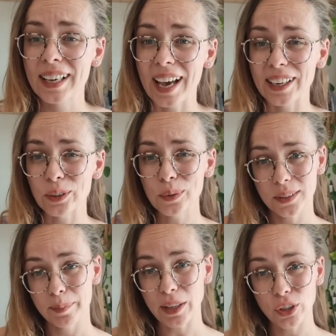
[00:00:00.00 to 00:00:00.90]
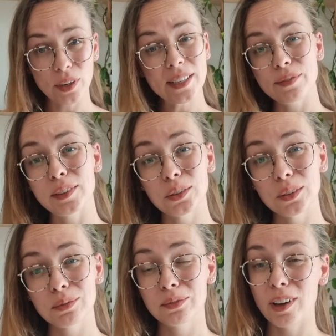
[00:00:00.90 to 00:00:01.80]
And it also made the dress
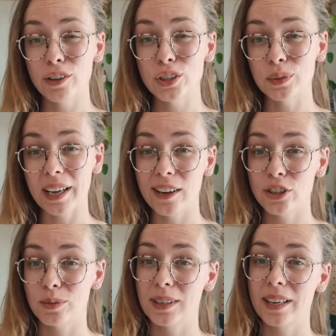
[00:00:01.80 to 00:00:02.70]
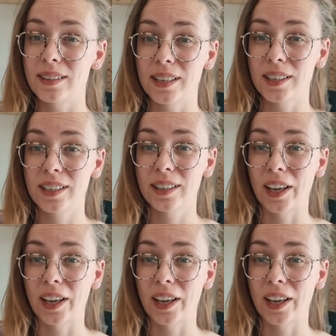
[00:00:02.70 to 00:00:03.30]
feel far too casual, I think.